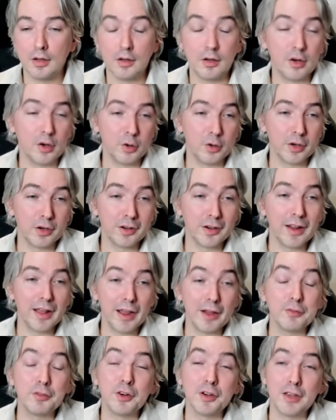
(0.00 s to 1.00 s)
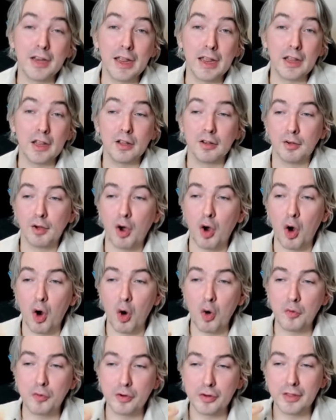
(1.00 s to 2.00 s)
no, you're going to have your day
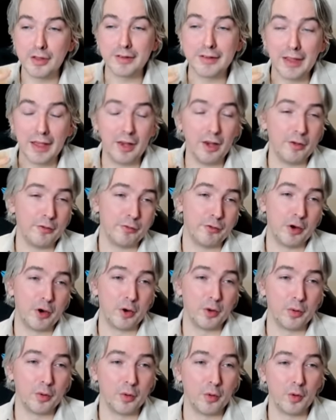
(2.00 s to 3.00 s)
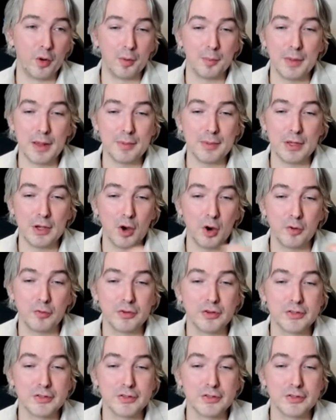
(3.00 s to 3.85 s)
over the telephone or maybe over